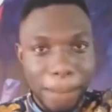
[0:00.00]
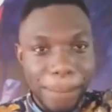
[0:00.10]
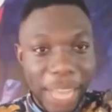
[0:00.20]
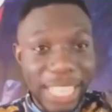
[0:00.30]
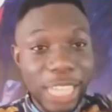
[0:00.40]

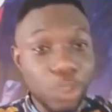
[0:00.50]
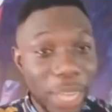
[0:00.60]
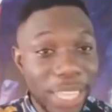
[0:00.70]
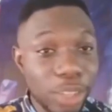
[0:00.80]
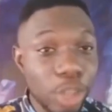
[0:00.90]
And that is why
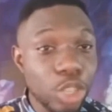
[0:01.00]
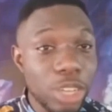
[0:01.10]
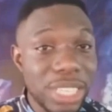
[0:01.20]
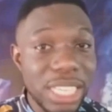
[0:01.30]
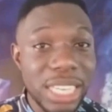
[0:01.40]
they don't
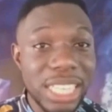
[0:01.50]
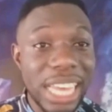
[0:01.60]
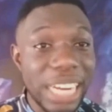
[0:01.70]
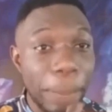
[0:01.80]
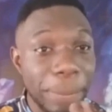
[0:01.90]
just sing, they
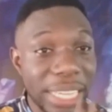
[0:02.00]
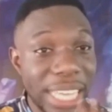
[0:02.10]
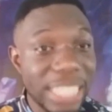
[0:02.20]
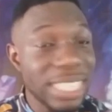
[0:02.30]
replicate the